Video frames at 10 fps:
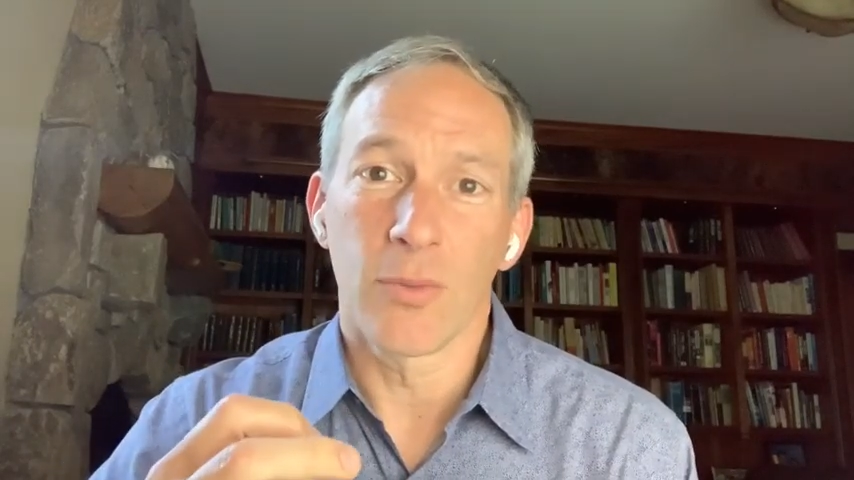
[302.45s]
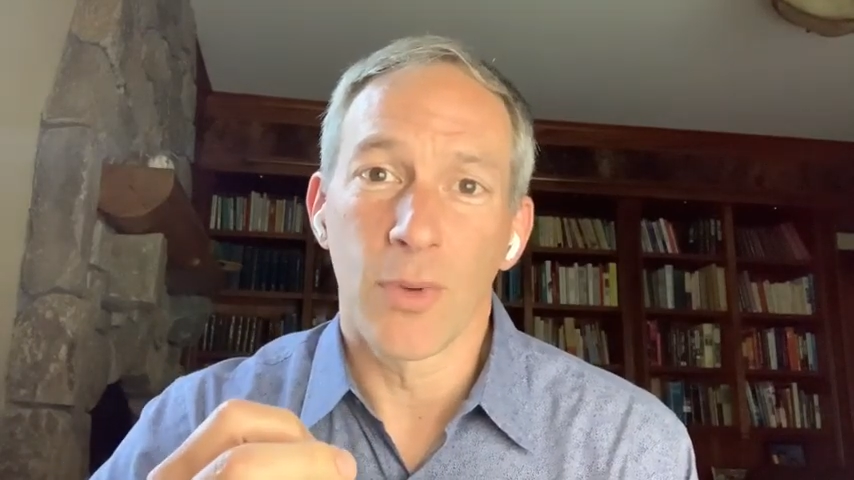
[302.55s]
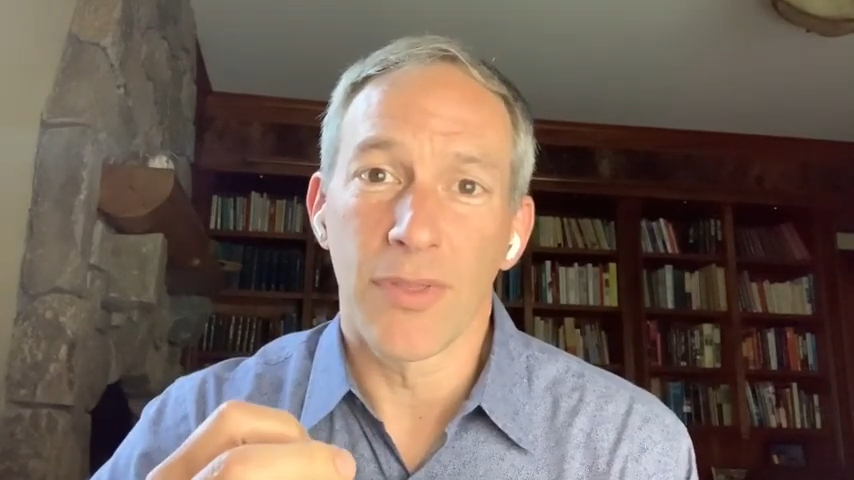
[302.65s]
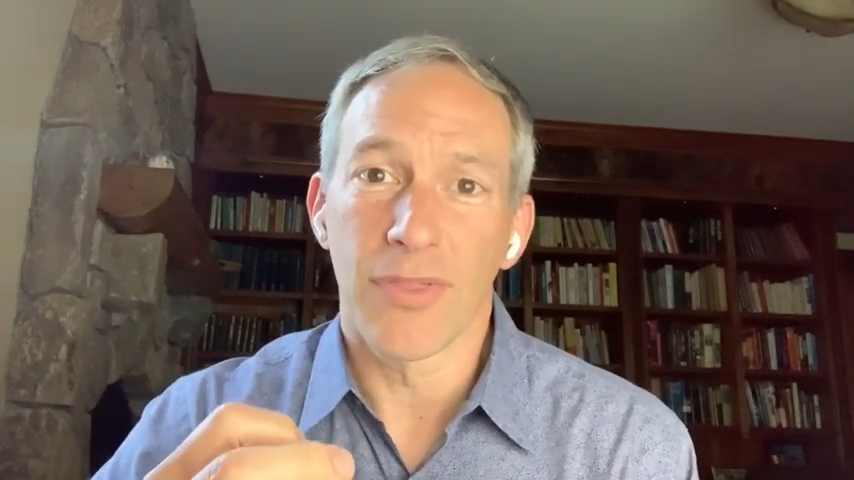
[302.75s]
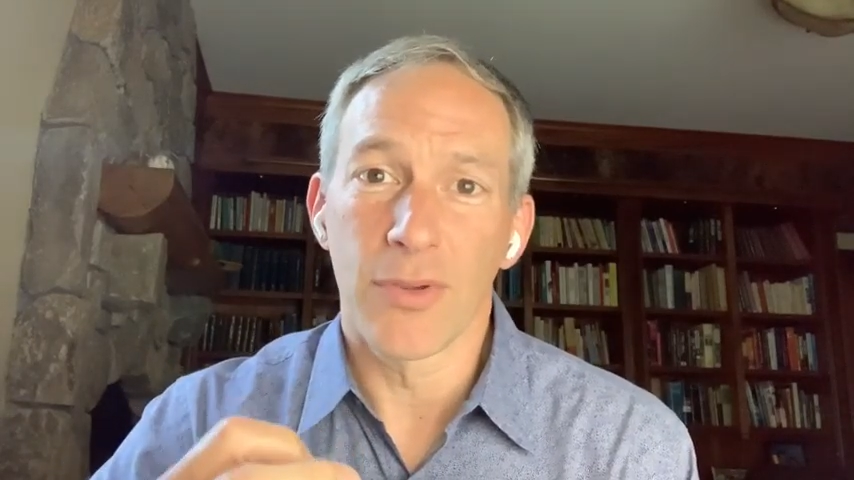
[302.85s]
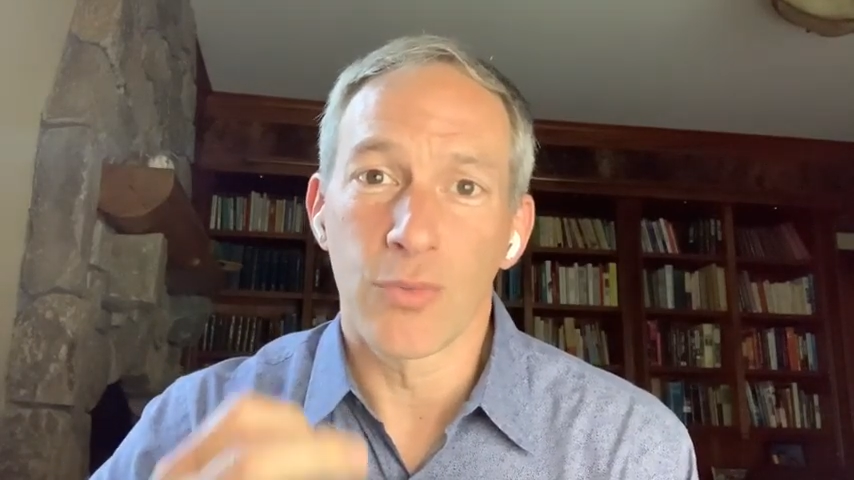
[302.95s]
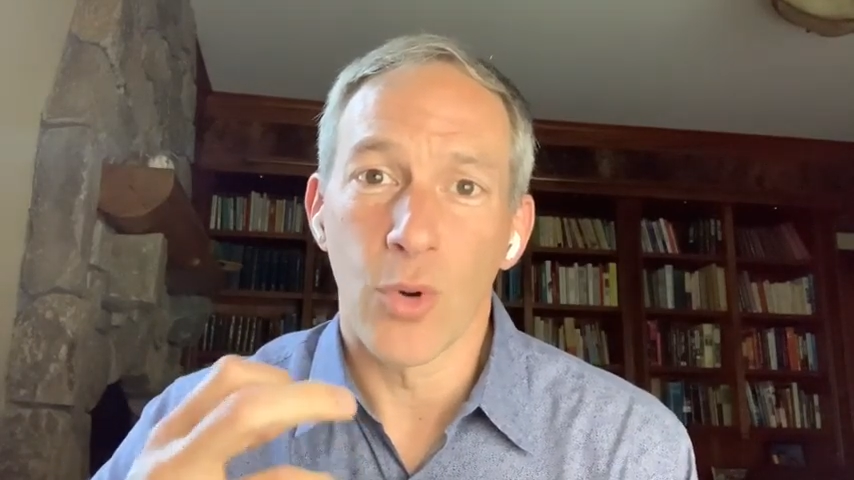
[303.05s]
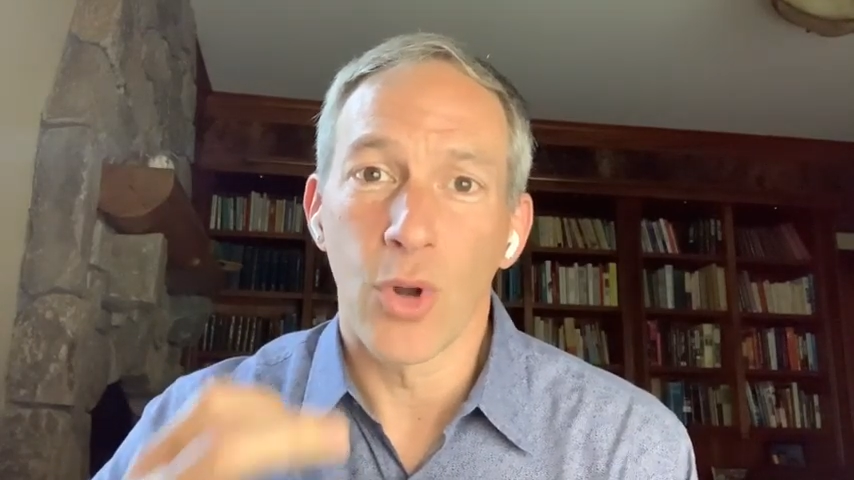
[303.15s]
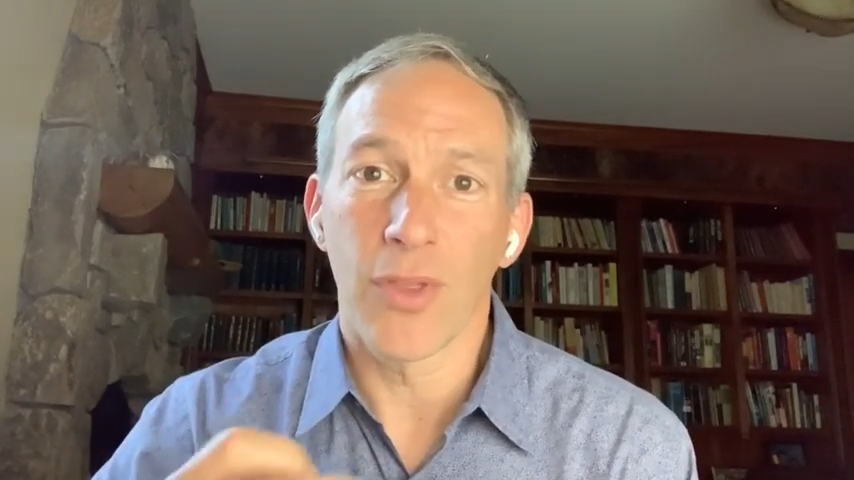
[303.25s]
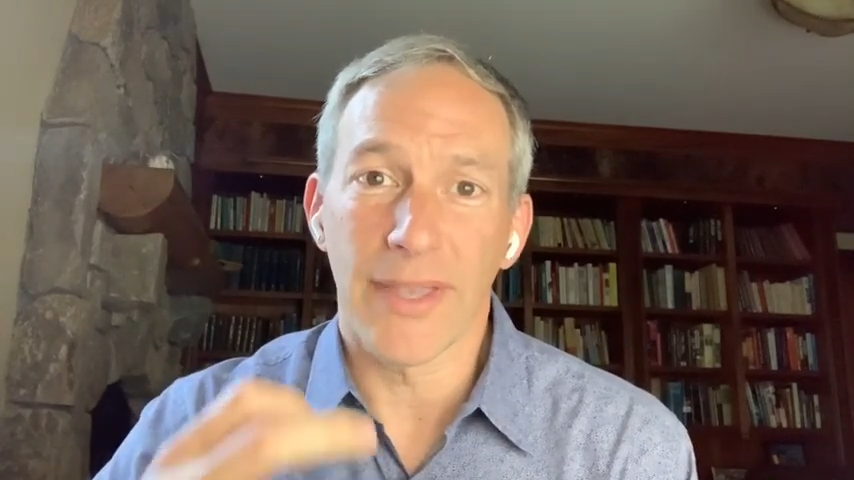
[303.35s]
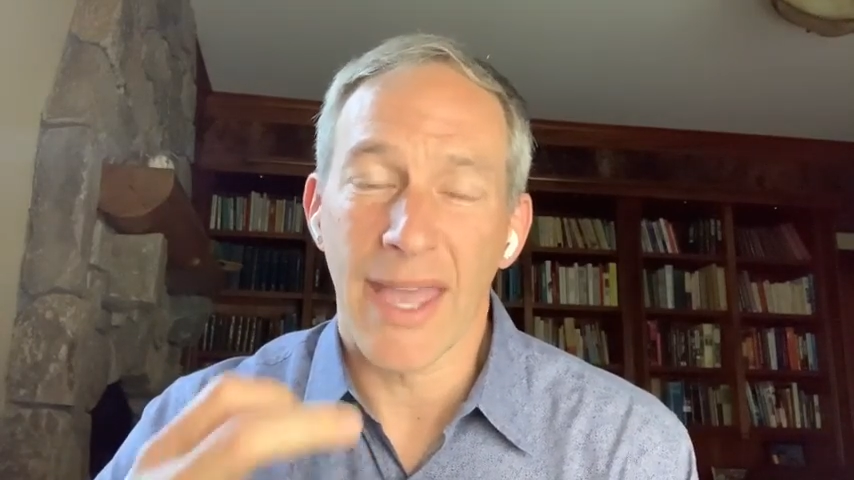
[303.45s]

with the role that